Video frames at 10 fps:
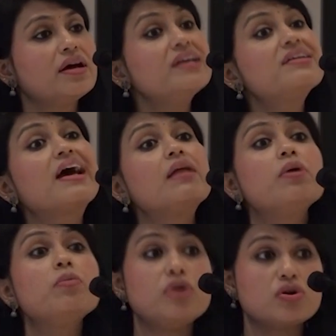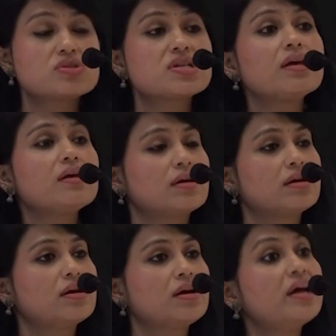it can be music,
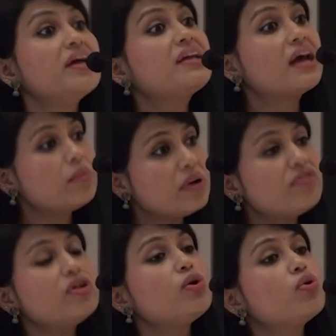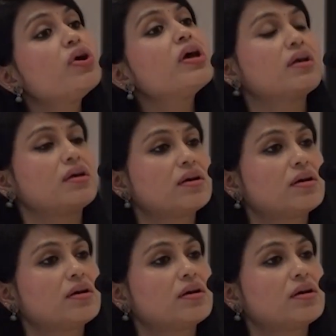it can be even cooking.